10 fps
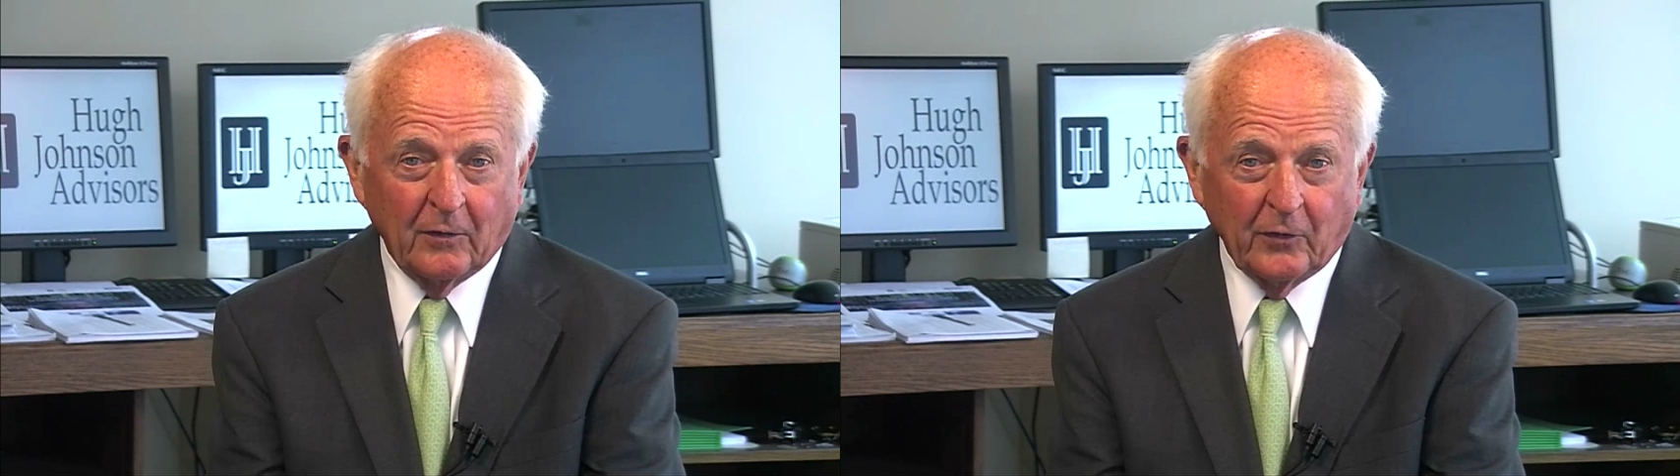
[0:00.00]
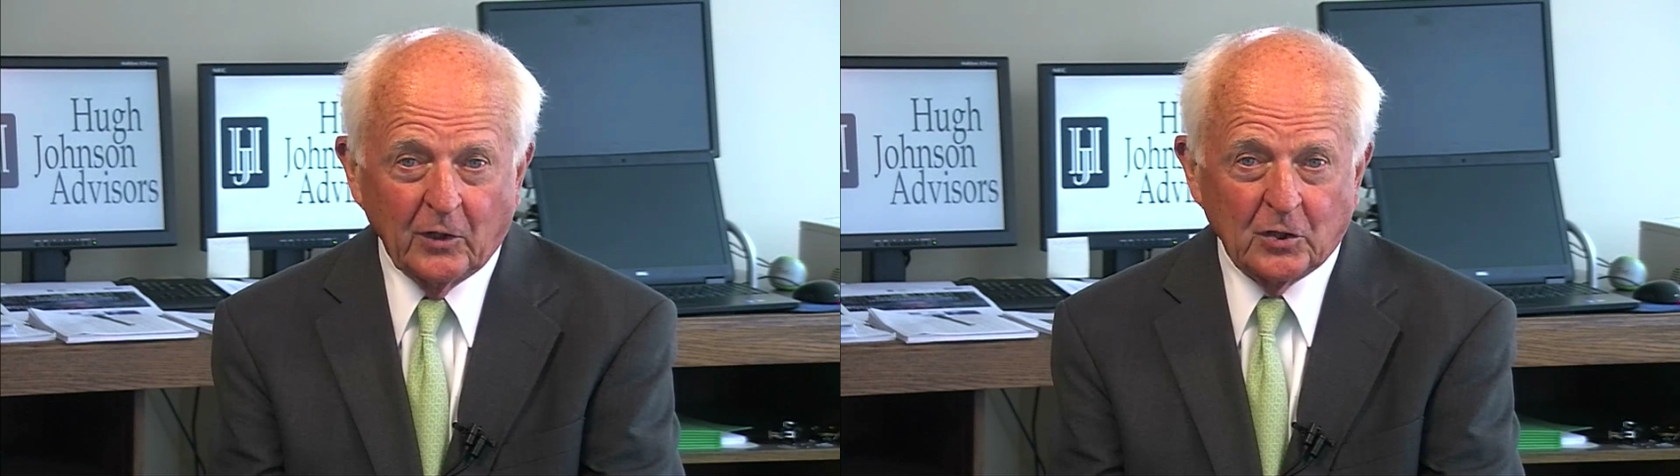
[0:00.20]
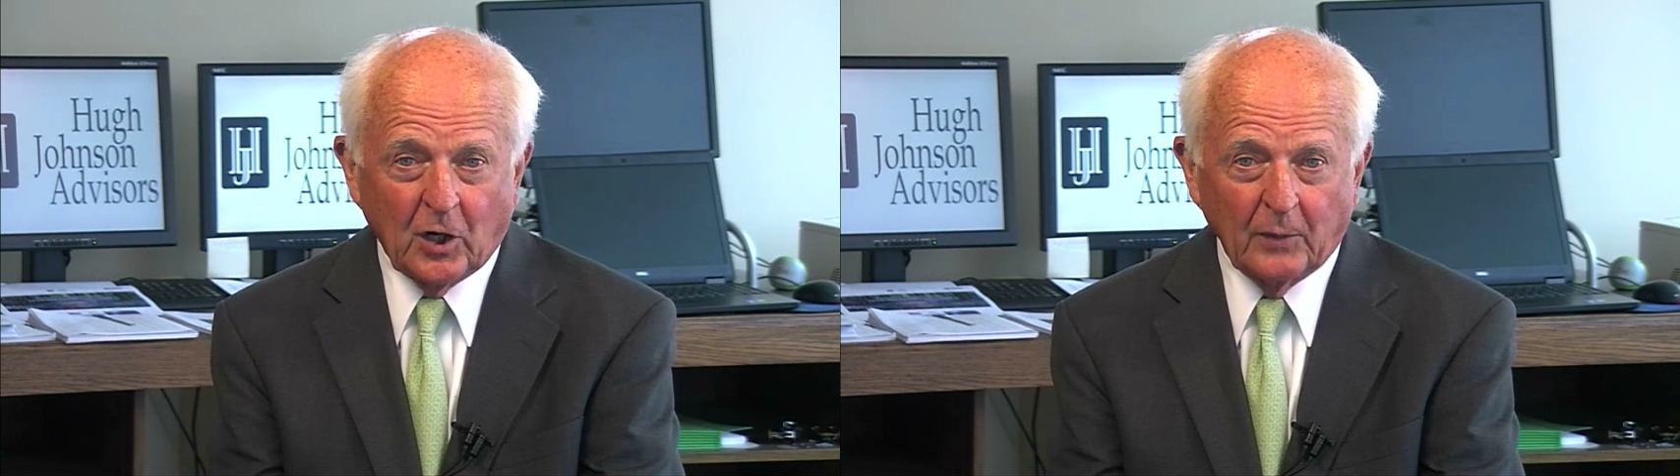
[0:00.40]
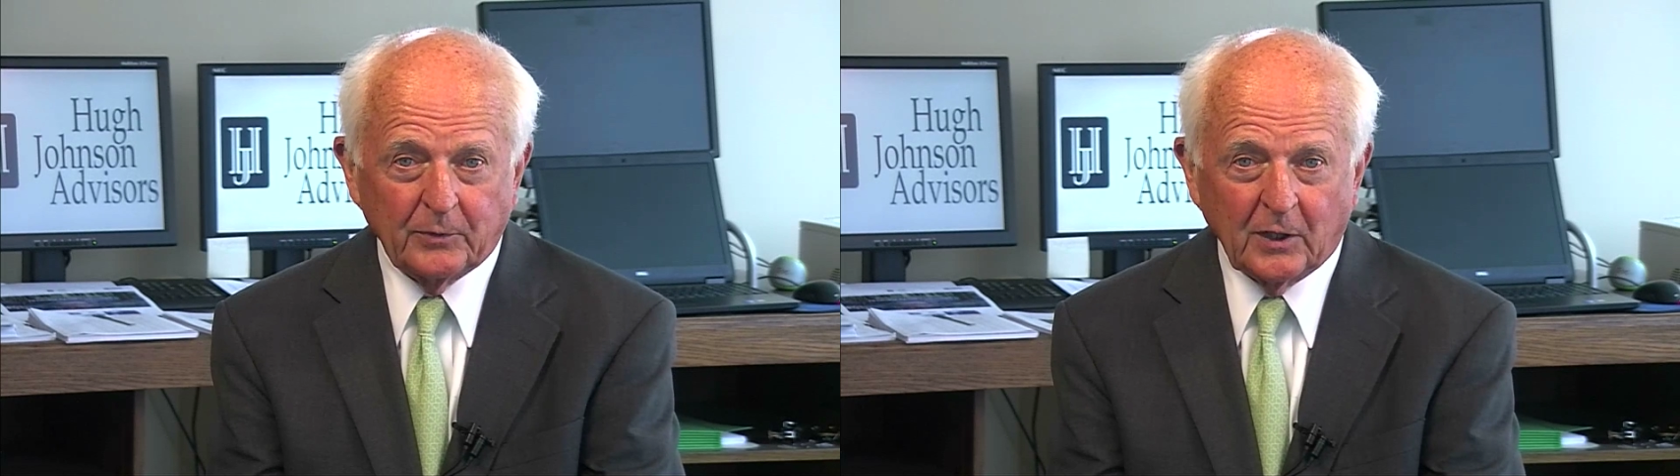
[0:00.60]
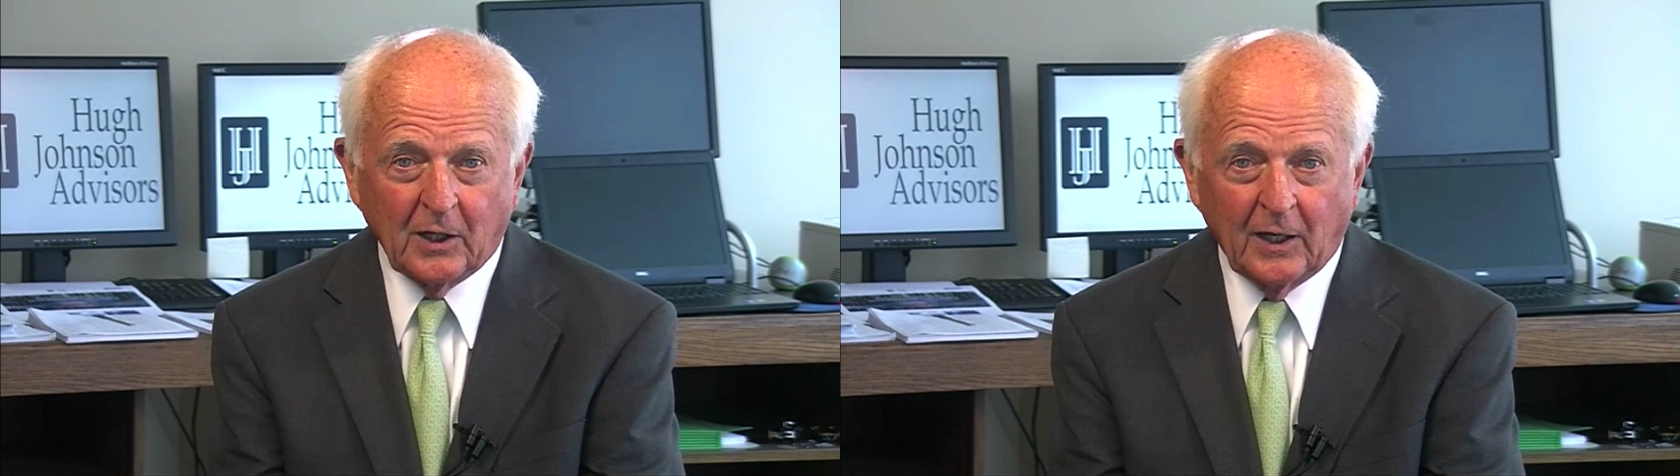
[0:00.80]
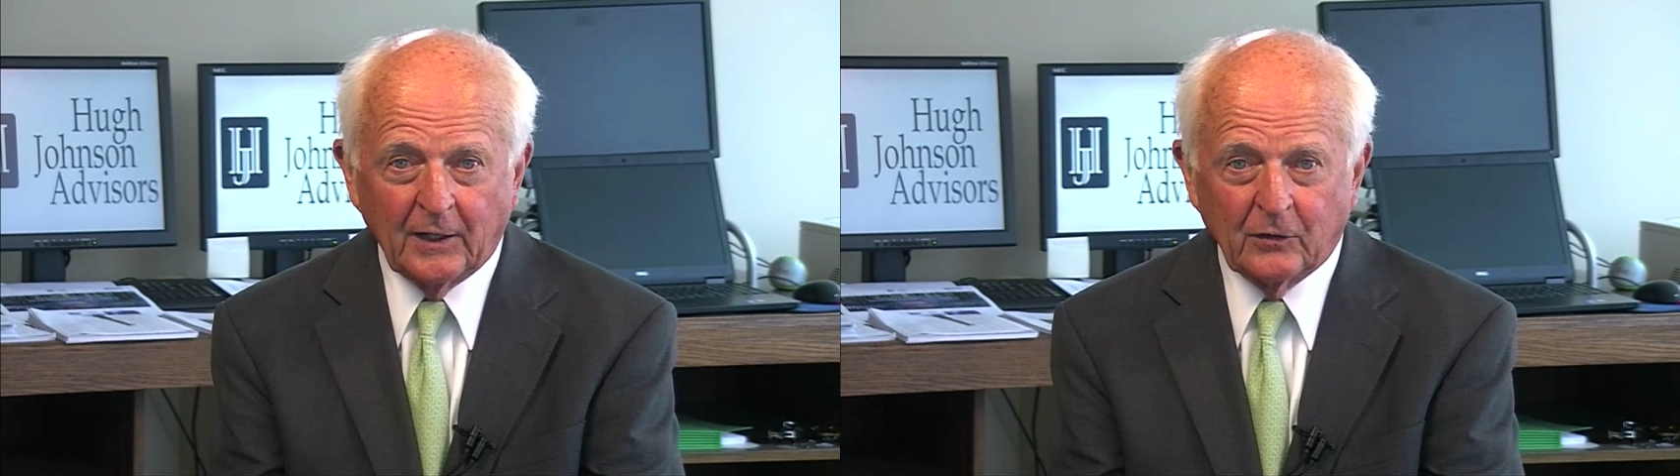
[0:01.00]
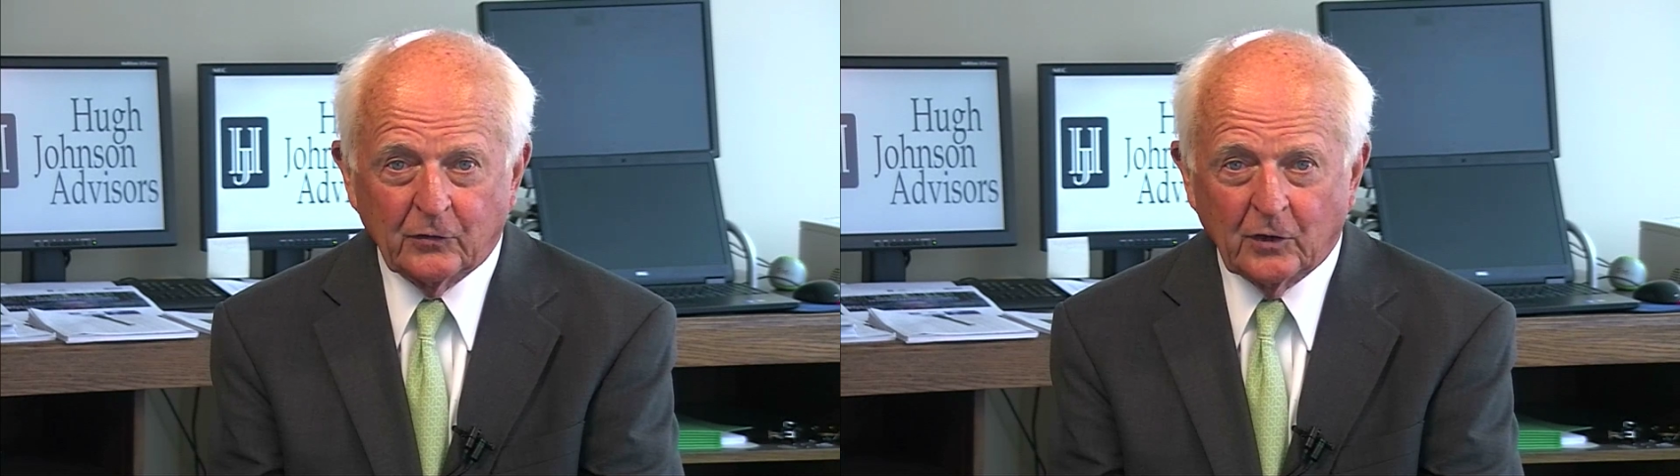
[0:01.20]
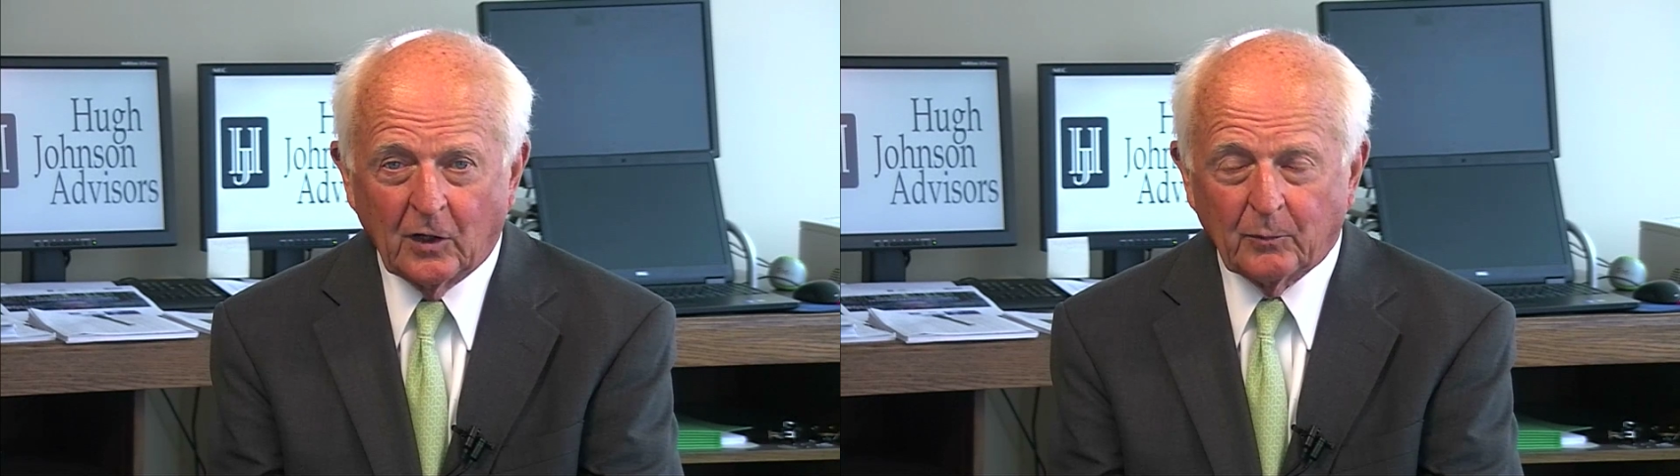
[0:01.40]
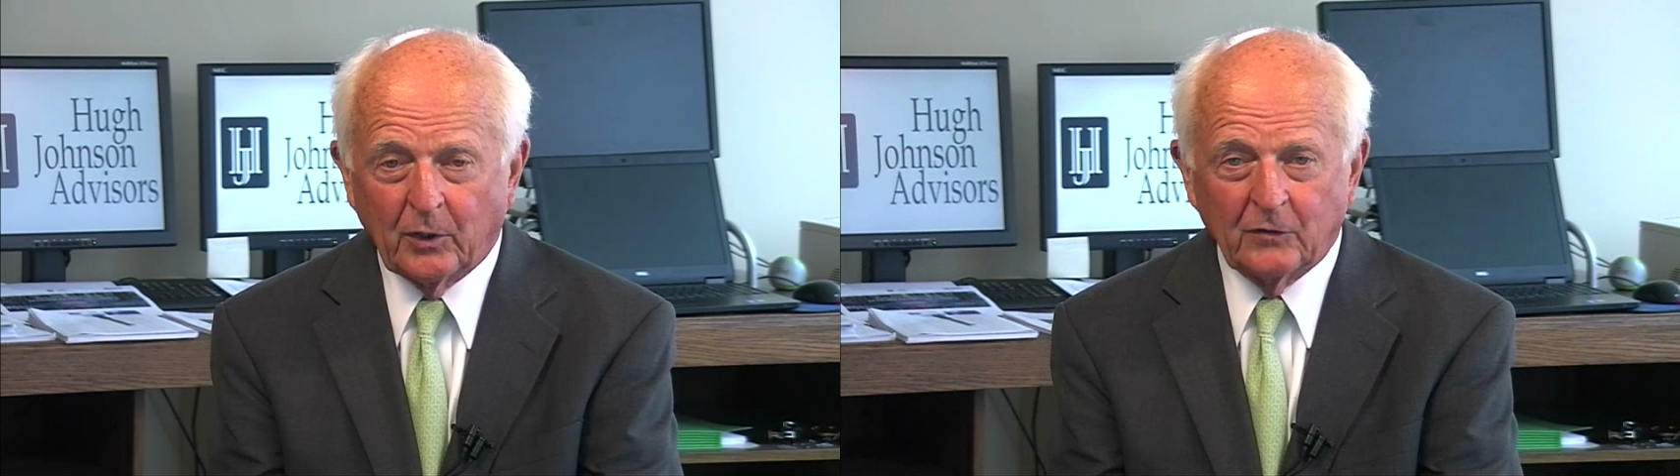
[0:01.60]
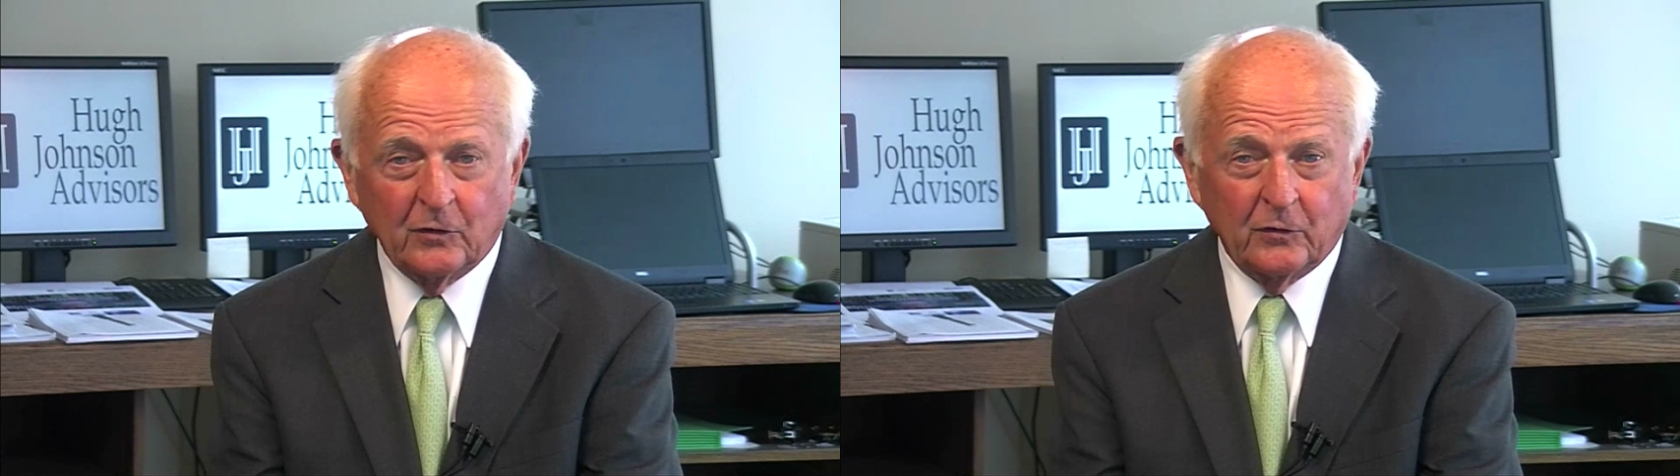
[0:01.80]
very sharp decline in stock
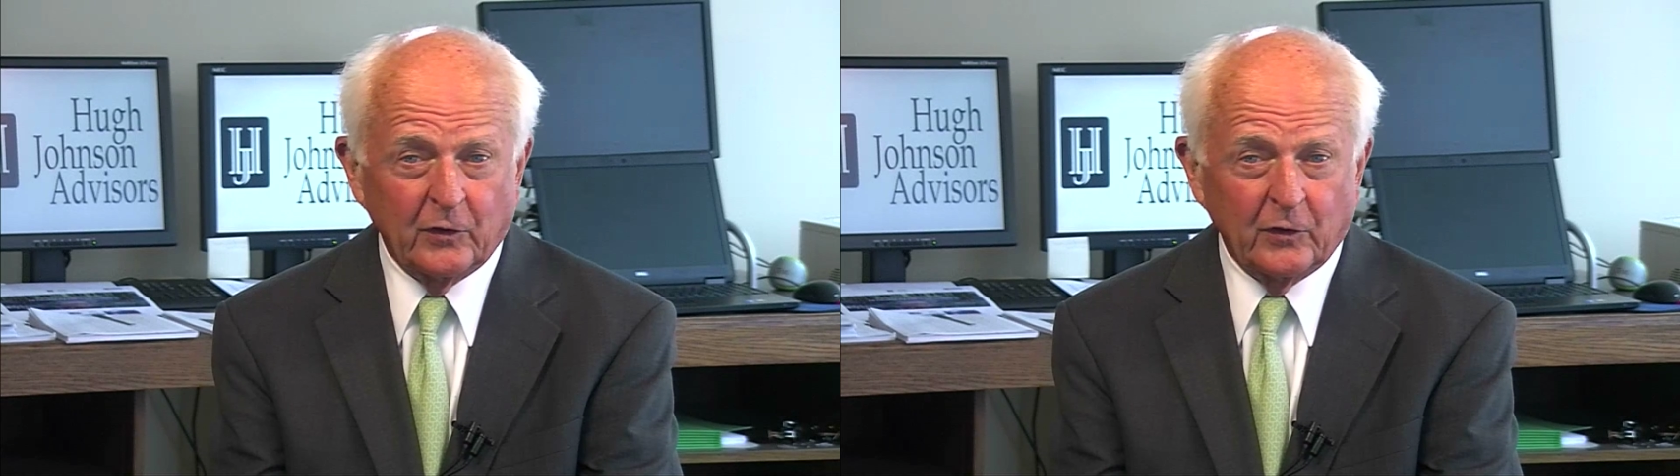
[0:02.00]
prices,